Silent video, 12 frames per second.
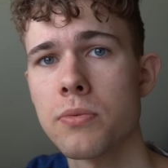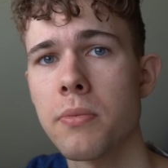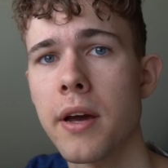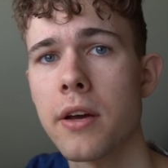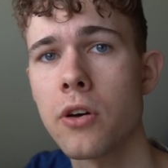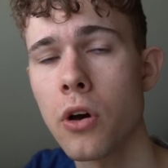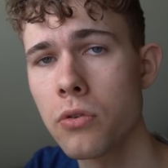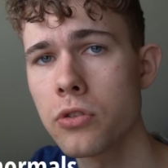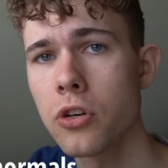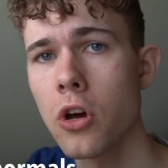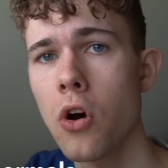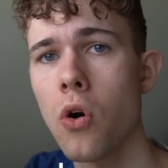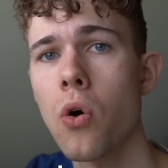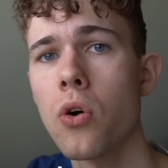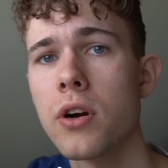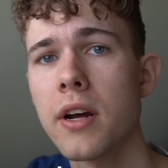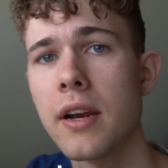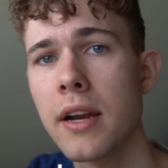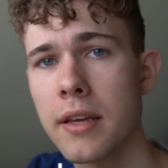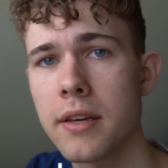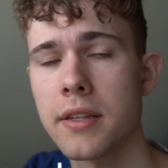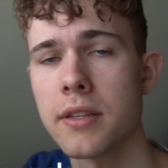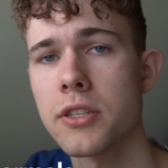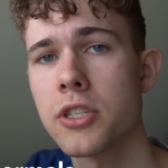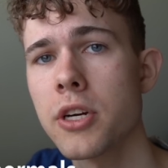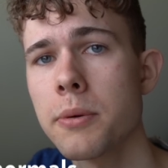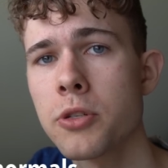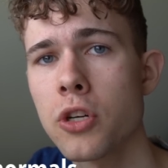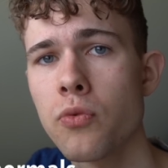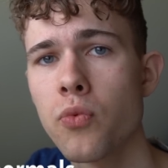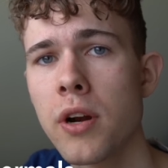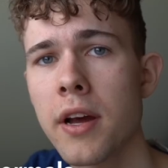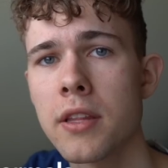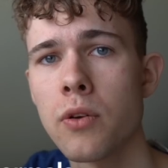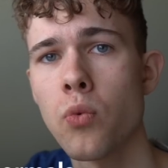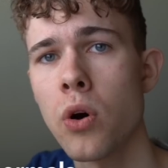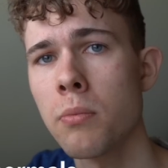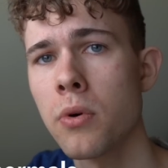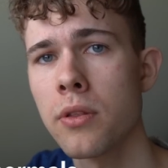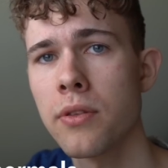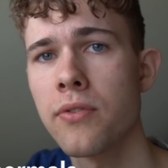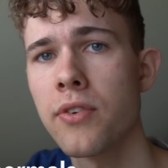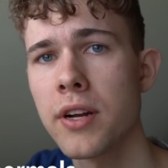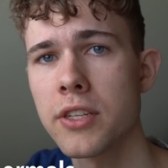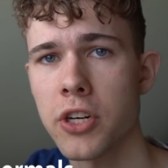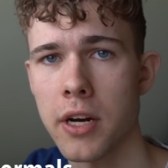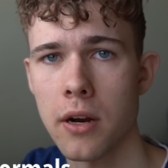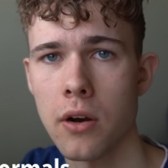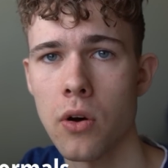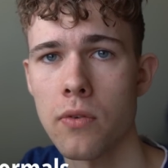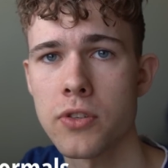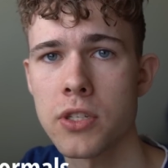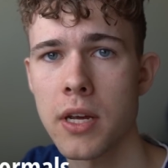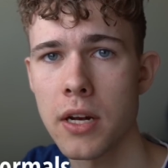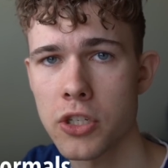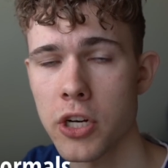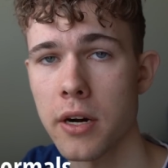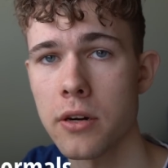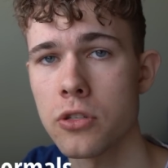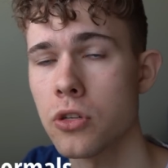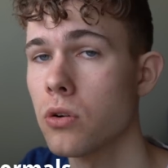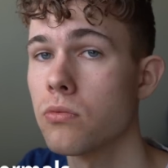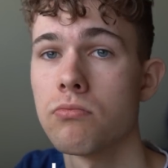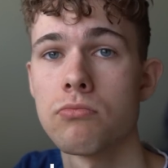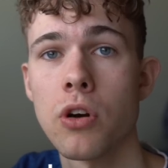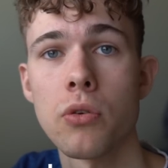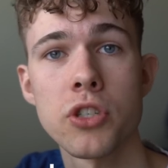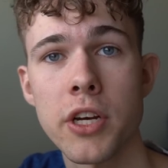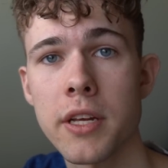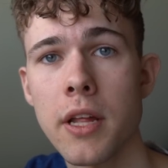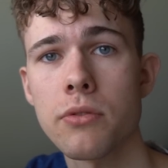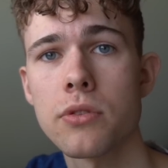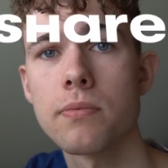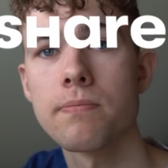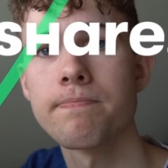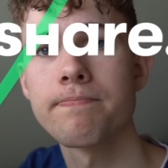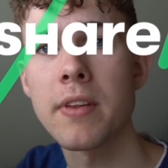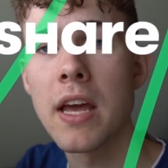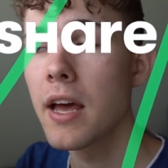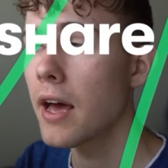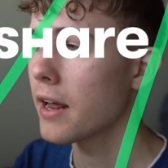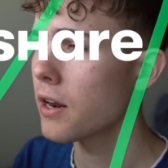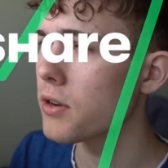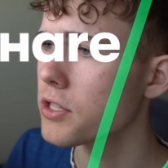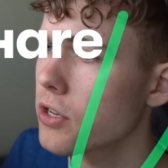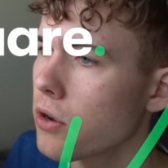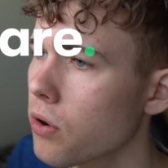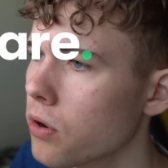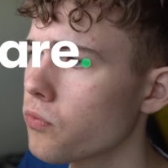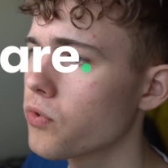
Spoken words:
my code or link in the description will get the 1 month free trial of Skillshare. So go check it out. And now let's go on